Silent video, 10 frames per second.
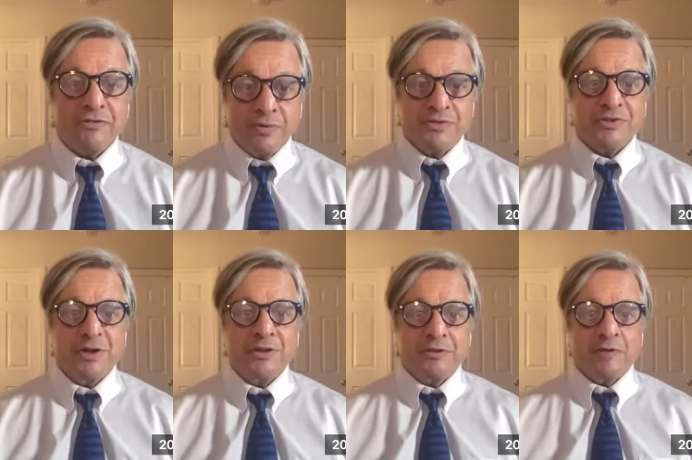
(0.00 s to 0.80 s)
as a
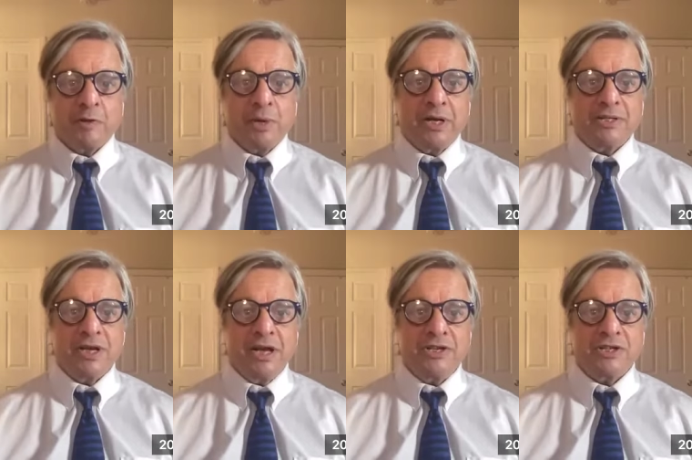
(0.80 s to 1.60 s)
result of our
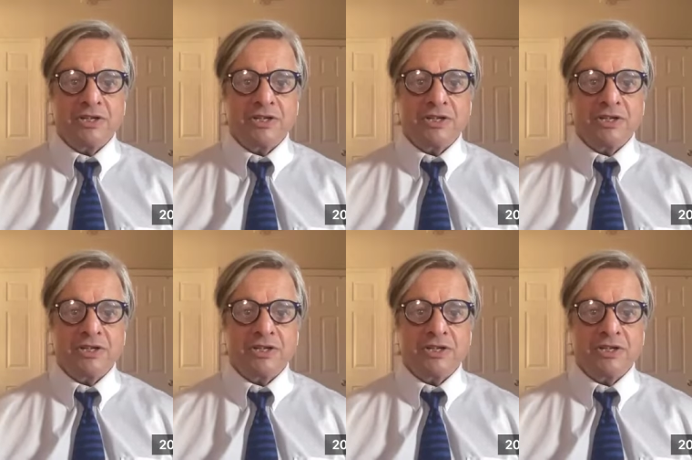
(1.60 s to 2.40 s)
meditation
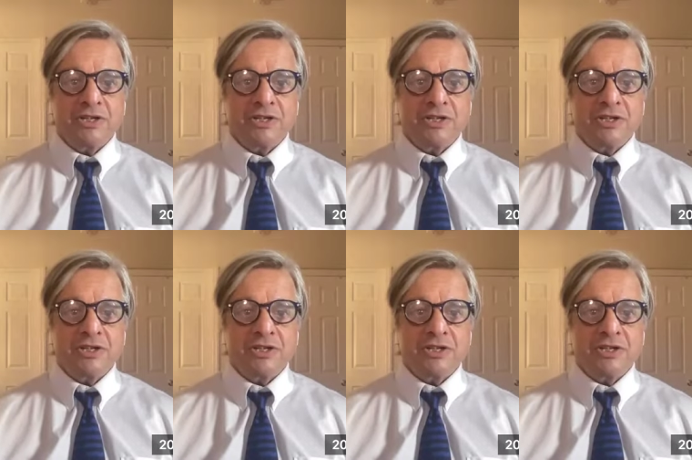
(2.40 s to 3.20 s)
practice,
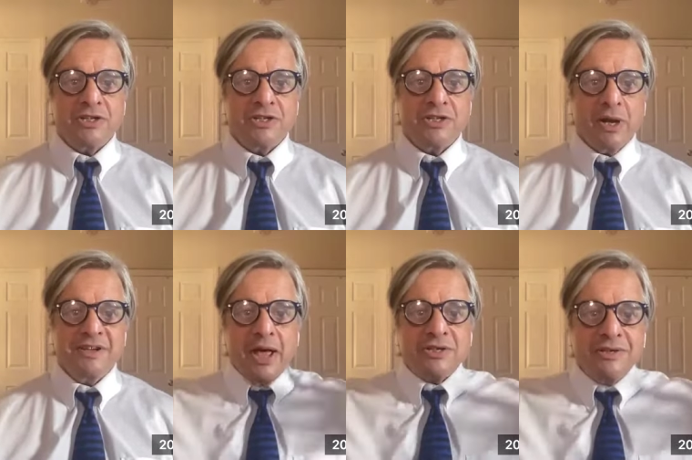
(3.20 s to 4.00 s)
to where we
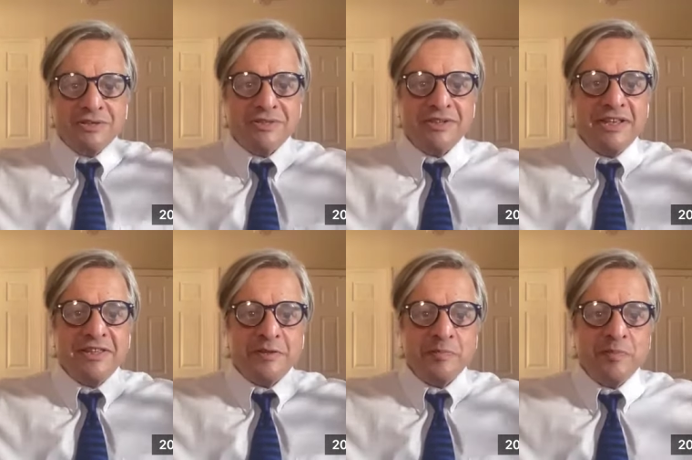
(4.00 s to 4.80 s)
actually
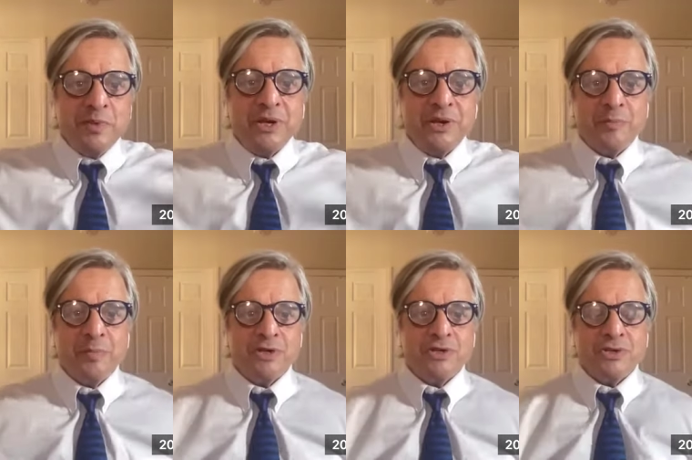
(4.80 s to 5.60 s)
see the
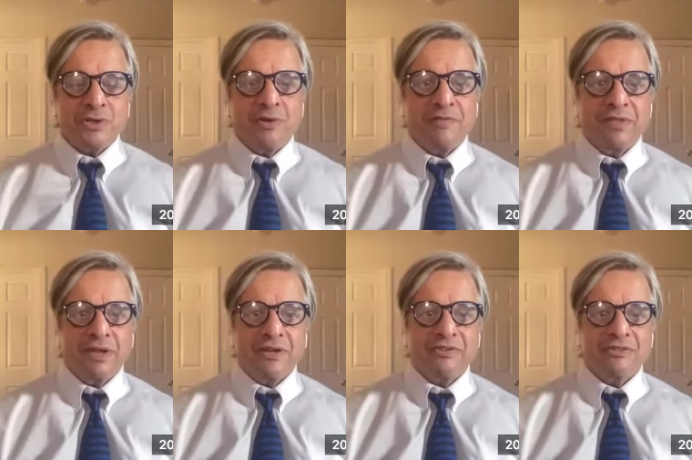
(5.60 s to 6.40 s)
bigger picture of
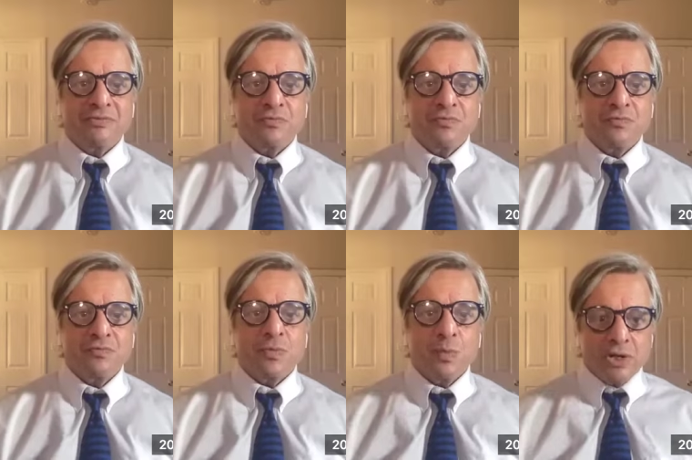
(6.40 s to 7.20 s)
things.
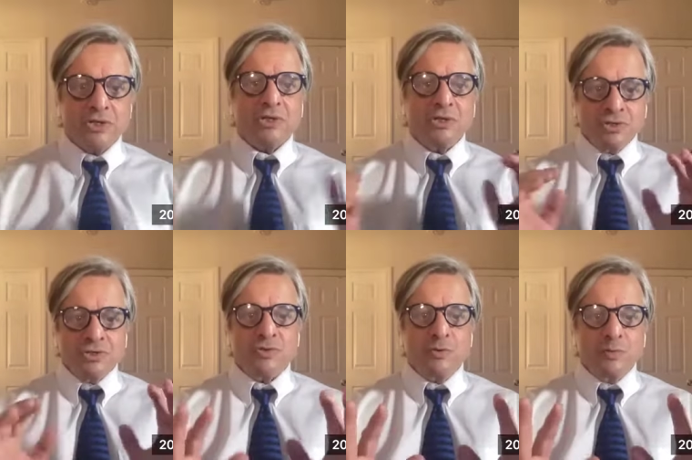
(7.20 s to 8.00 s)
We actually
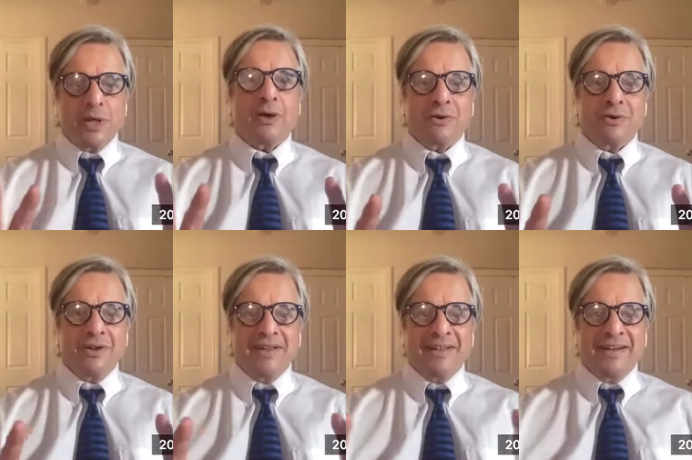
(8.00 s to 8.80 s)
zoom out
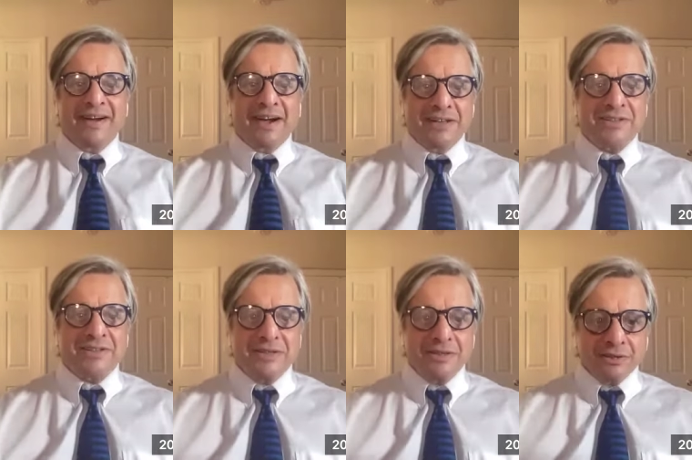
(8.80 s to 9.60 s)

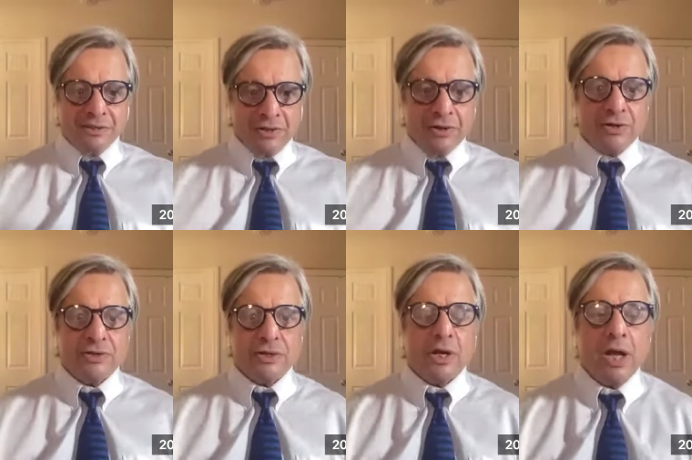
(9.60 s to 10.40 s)
and see the
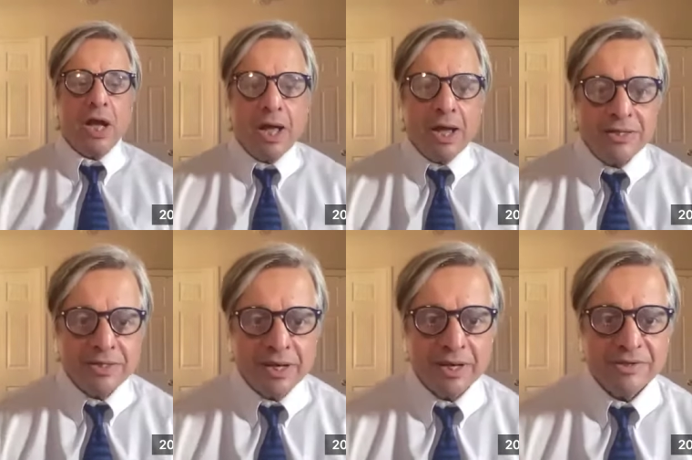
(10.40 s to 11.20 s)
larger
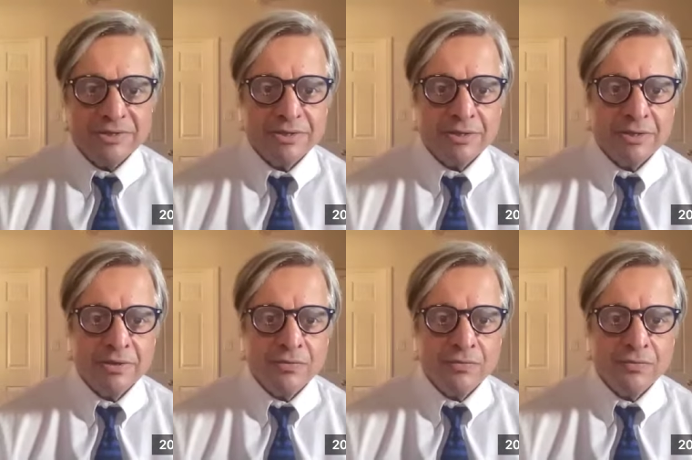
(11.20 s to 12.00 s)
context.
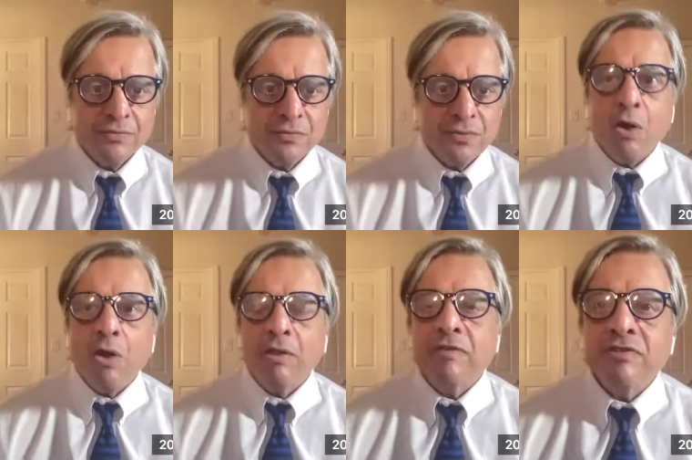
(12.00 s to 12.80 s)

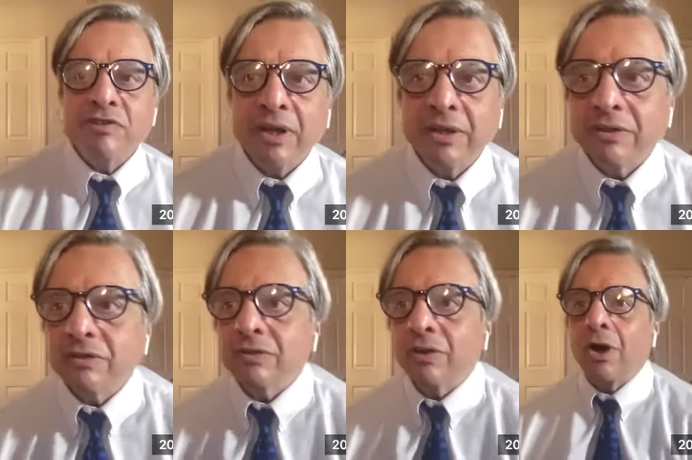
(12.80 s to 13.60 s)
All of a
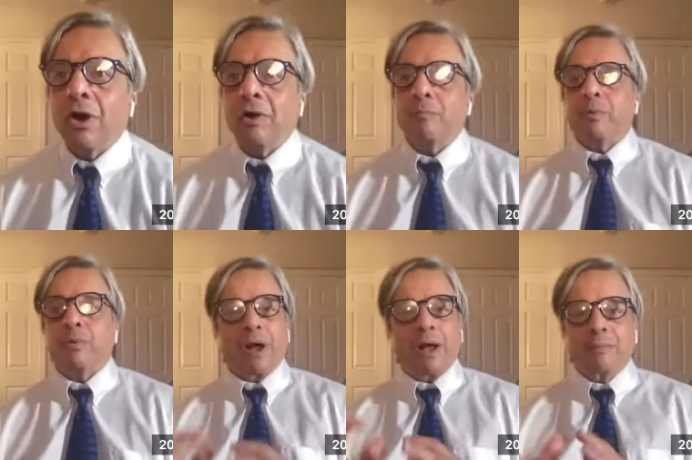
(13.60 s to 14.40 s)
sudden, our
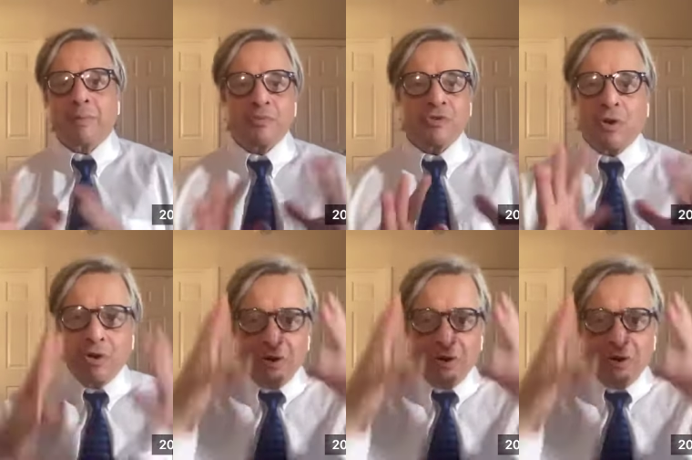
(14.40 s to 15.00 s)
problems